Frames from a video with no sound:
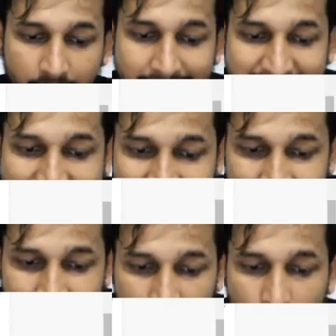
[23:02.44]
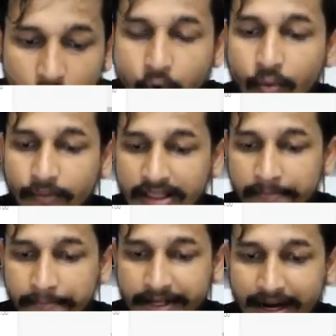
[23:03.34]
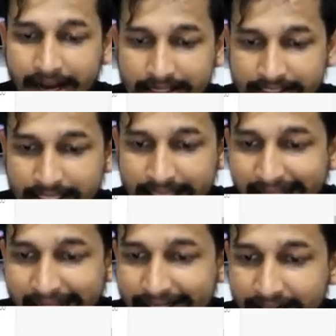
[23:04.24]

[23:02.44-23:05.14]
High over the period, let's say that